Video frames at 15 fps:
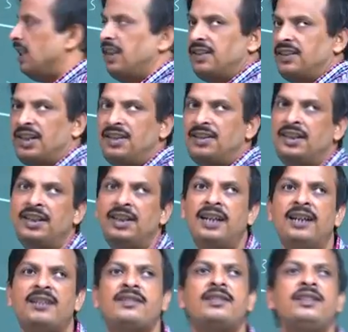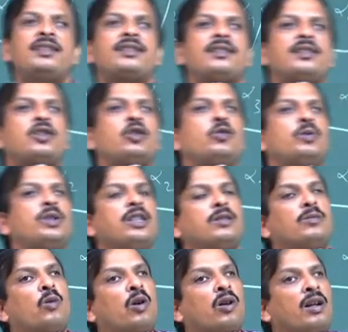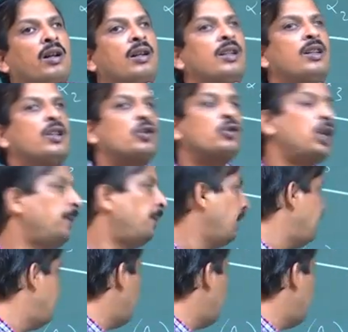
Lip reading: is changing? Let us this tube is model. So, if it is